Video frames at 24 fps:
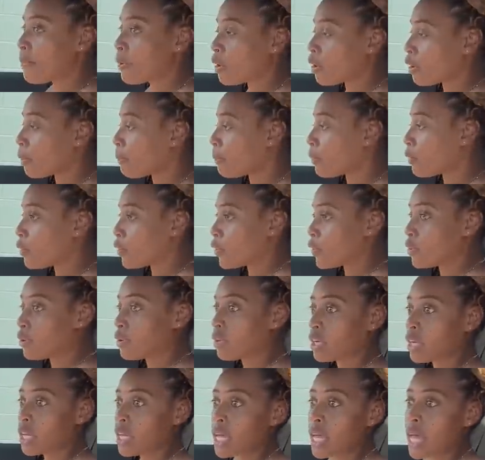purple
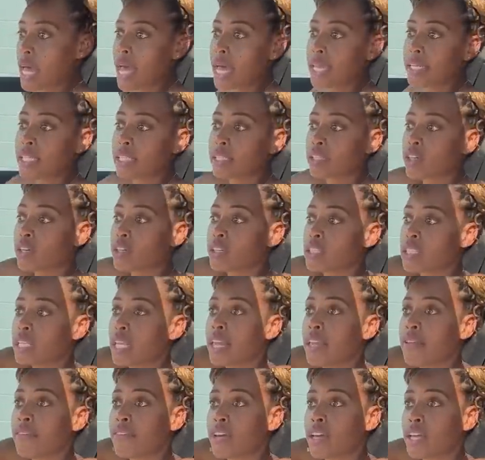and it goes
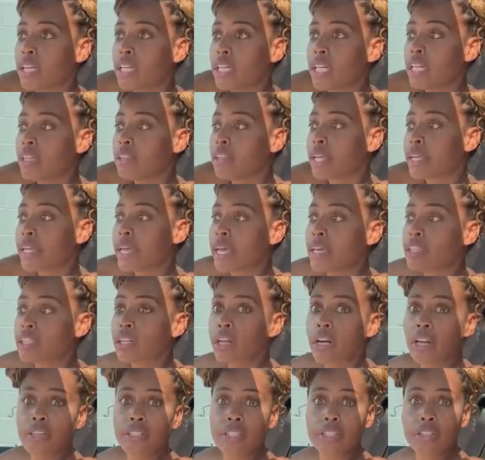even in the
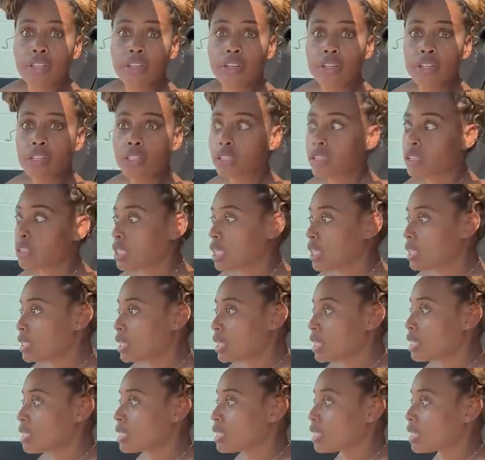gauge cluster.
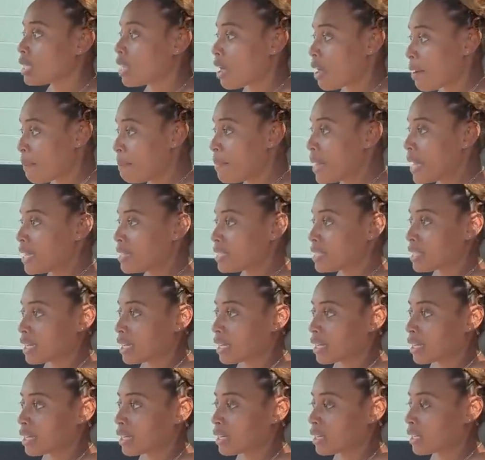This is
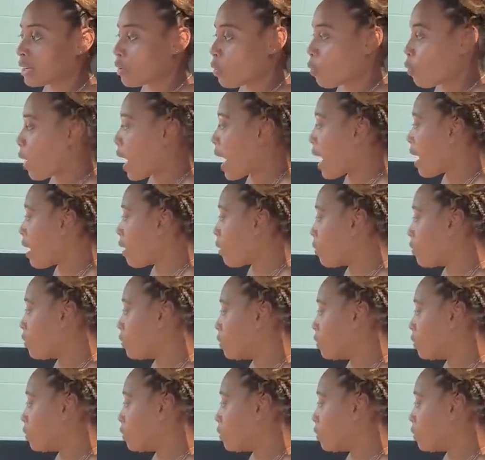amazing. Wow.